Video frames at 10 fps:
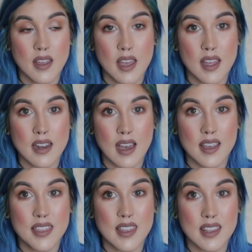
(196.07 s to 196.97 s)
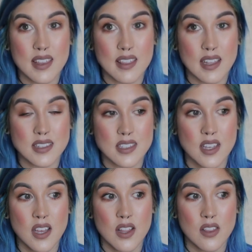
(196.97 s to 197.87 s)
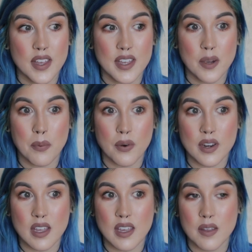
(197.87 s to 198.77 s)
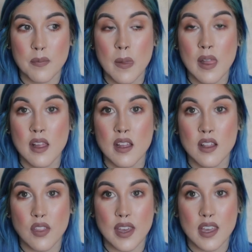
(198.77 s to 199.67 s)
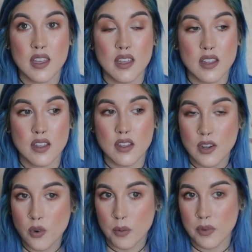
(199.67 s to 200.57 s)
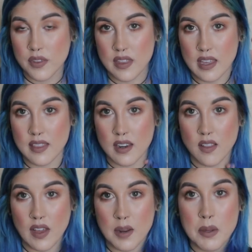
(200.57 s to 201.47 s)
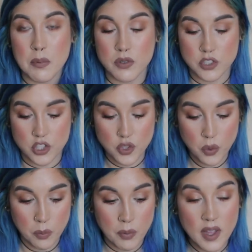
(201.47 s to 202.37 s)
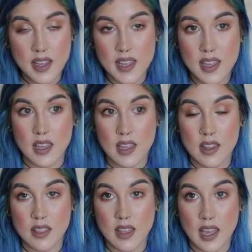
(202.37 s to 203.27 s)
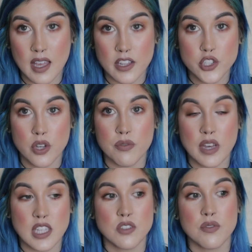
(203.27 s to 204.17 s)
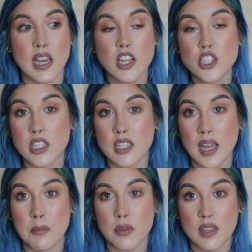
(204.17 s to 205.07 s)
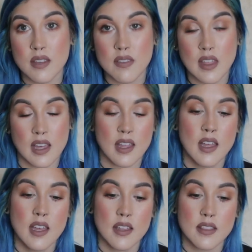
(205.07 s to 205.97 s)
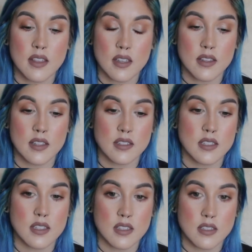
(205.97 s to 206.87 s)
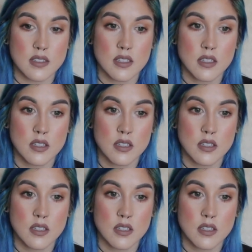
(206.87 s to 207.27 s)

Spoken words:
And I think that that's like a pretty, like, a normal thing that a lot of people do. But in the age of fast fashion, I believe that this is...